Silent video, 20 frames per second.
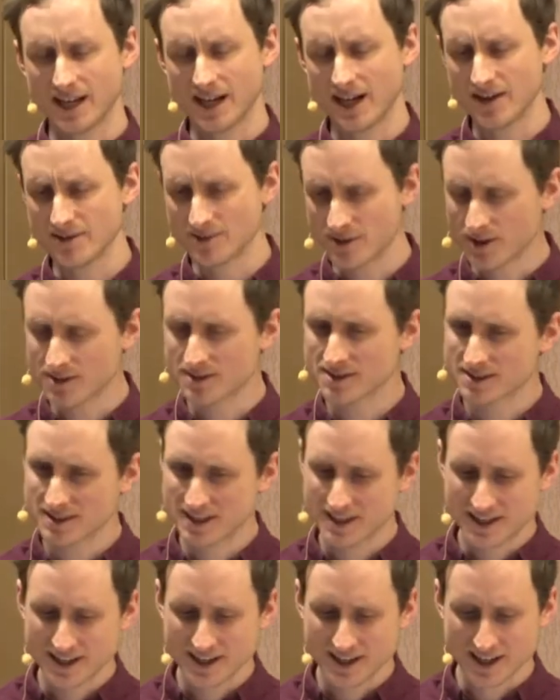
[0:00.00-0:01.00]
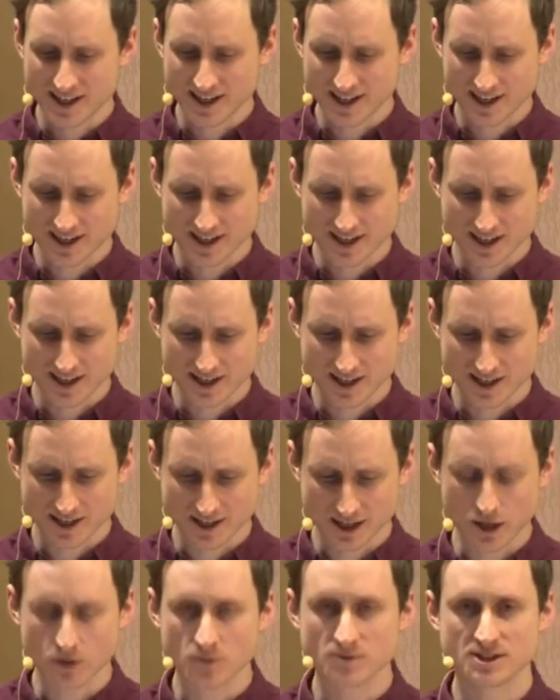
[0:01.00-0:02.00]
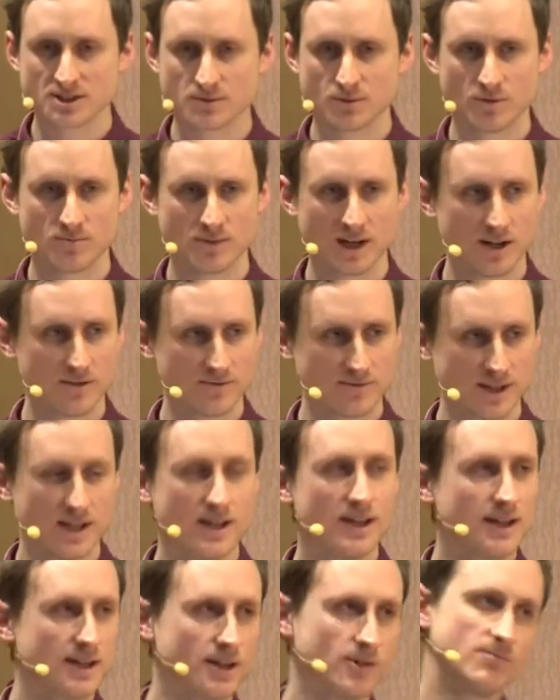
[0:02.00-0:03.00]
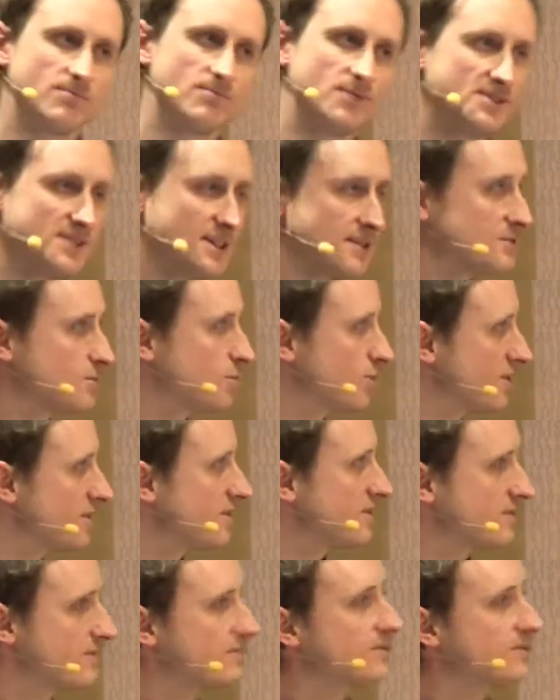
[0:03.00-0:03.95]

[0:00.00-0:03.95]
not close to what museums wouldn't